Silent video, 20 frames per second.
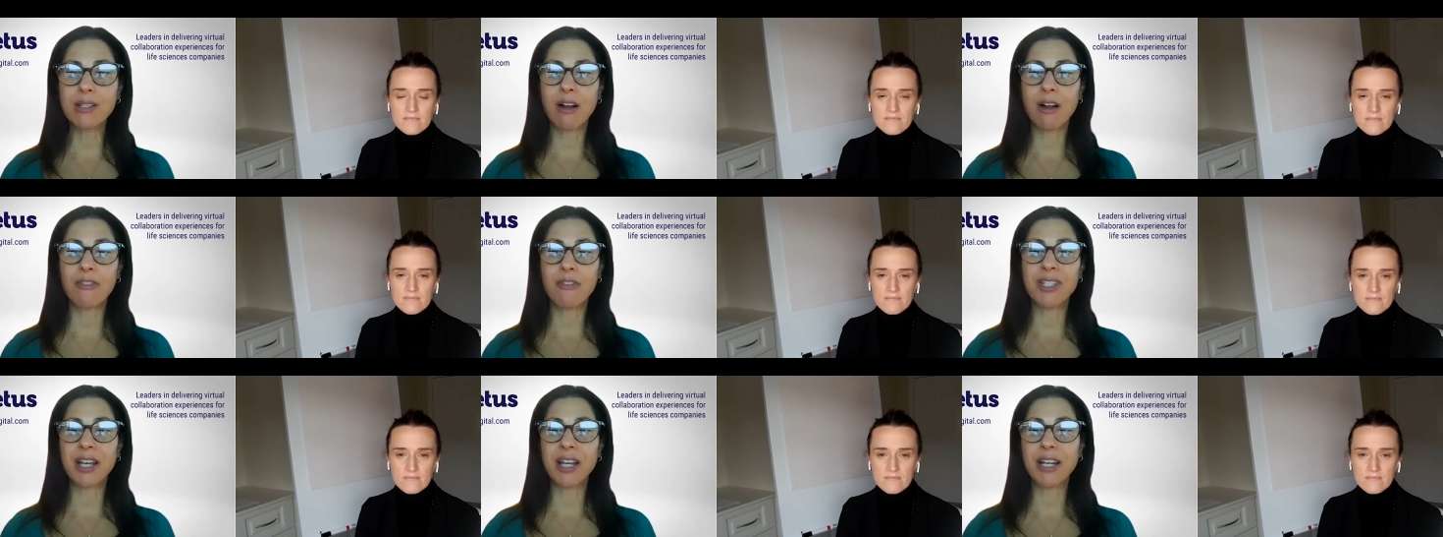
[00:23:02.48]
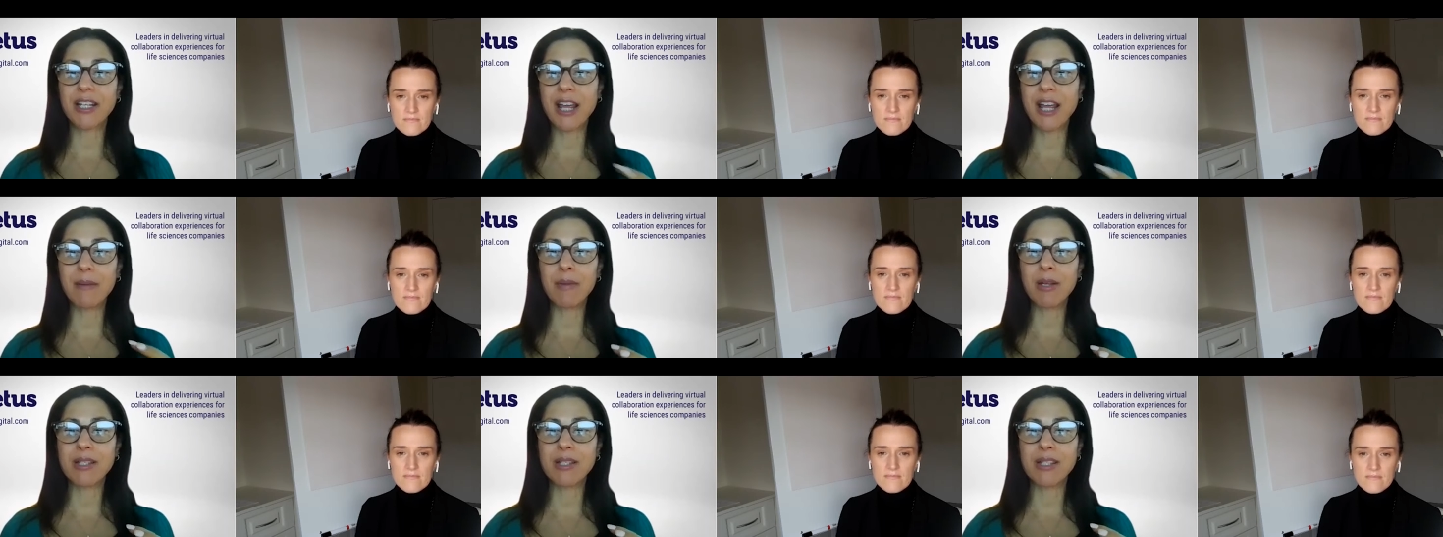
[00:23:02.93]
Speaker 1: on the
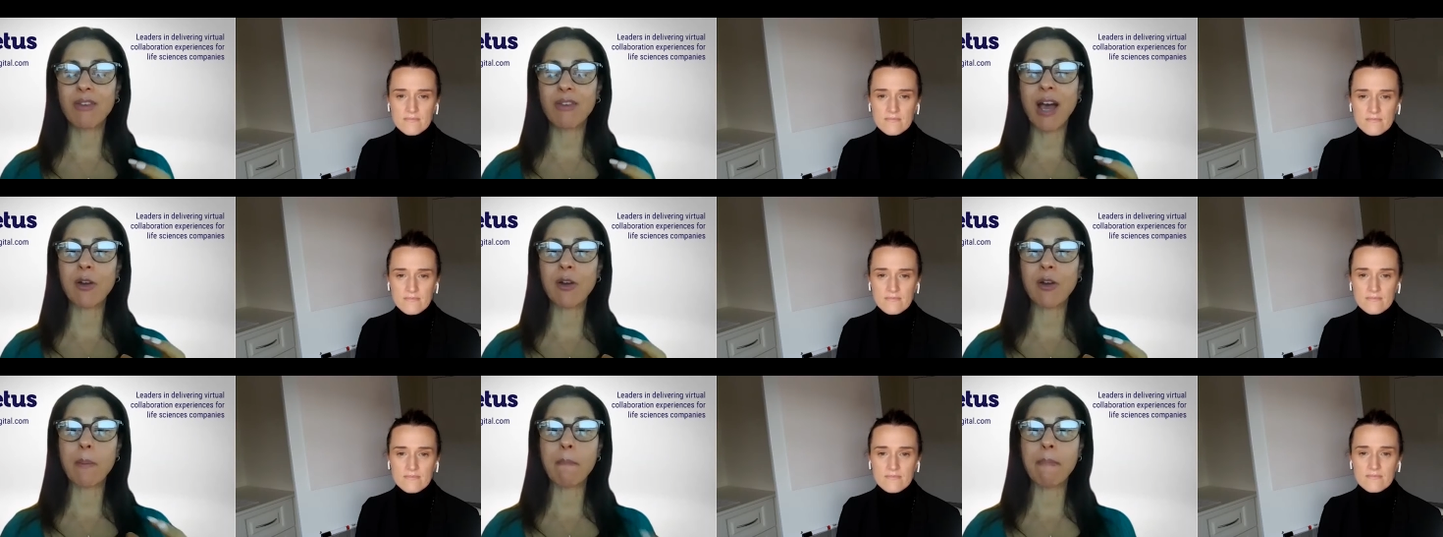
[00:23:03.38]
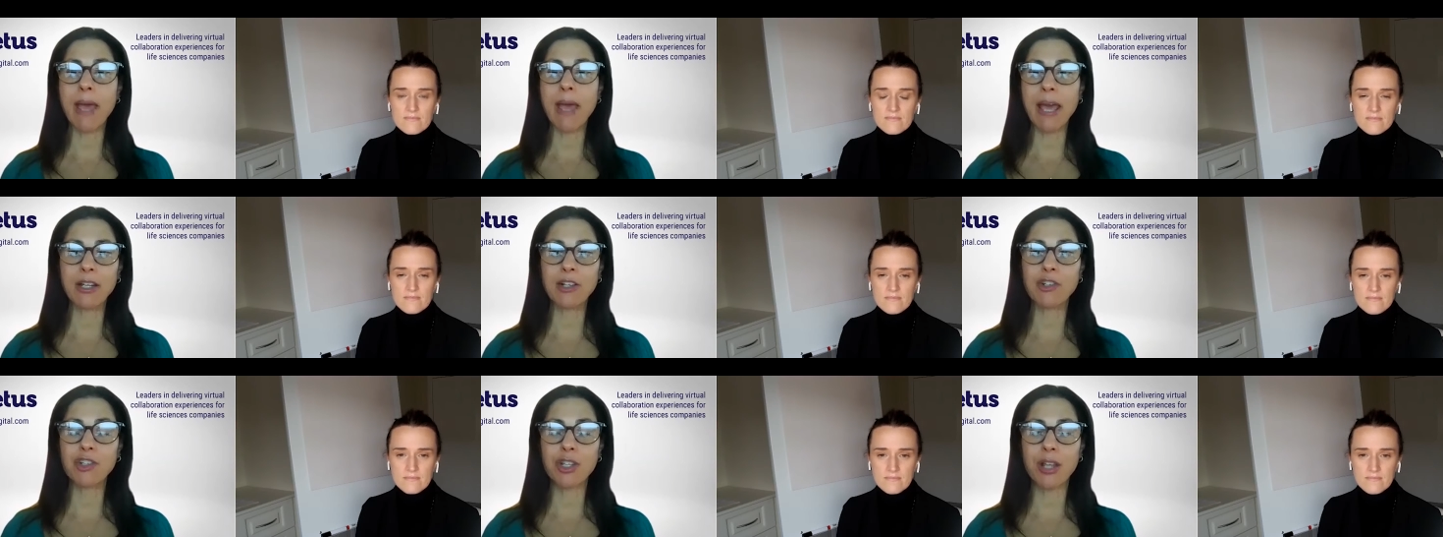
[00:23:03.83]
dynamics of how to
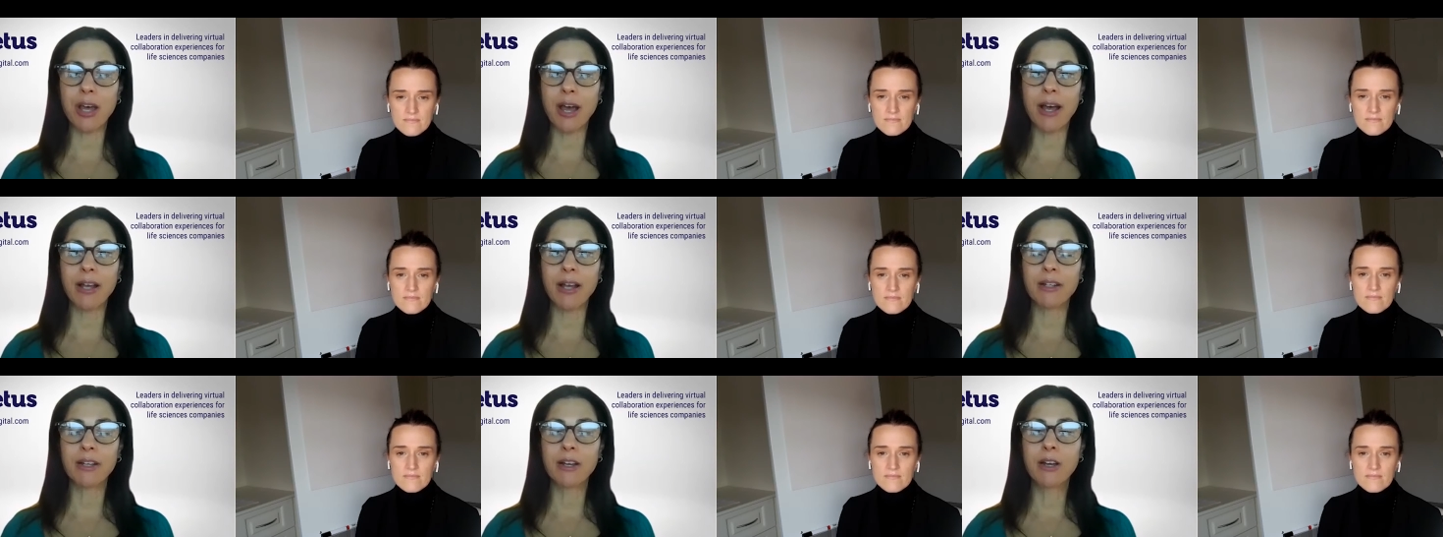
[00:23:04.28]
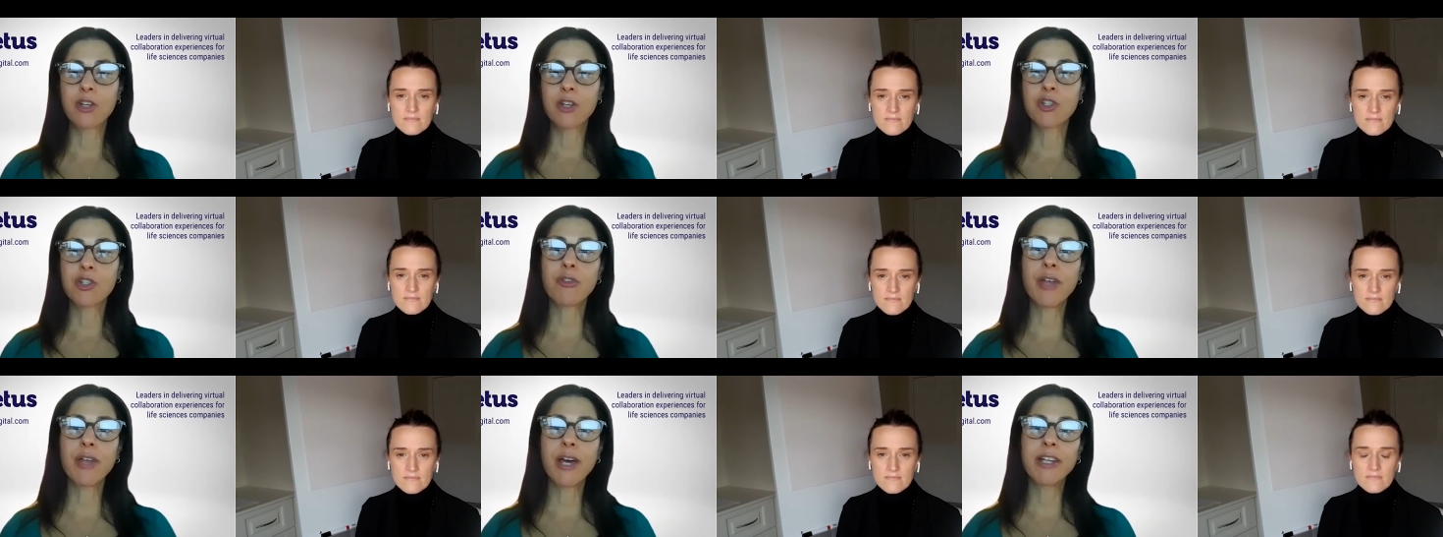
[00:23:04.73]
manage that
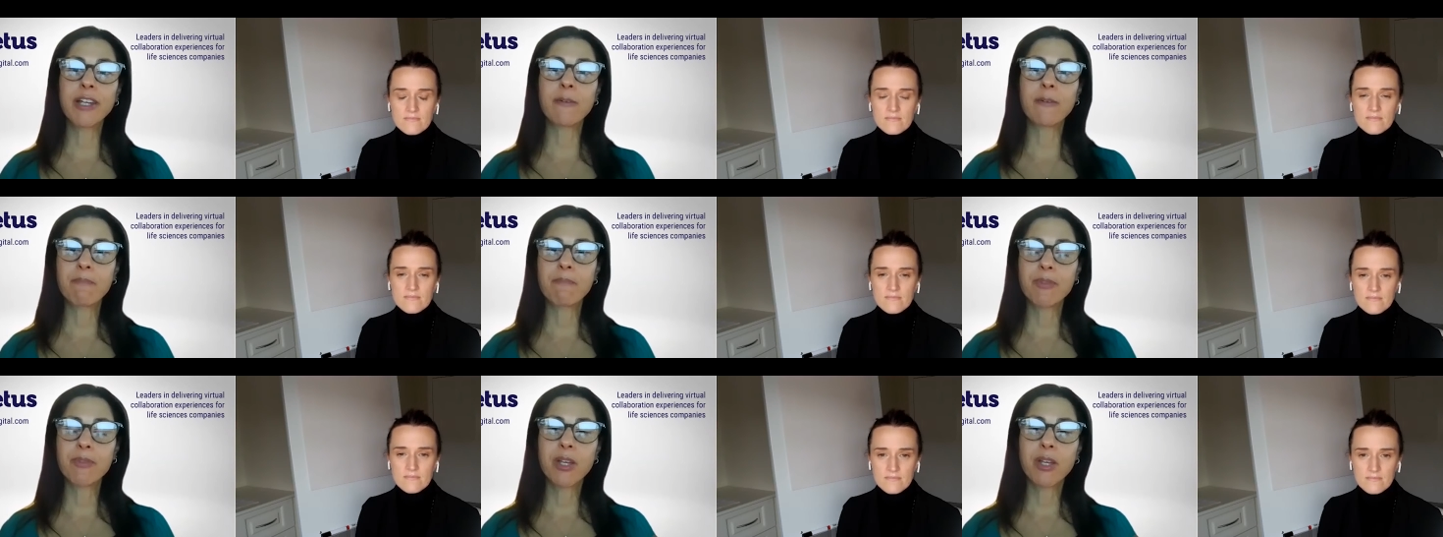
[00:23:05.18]
so that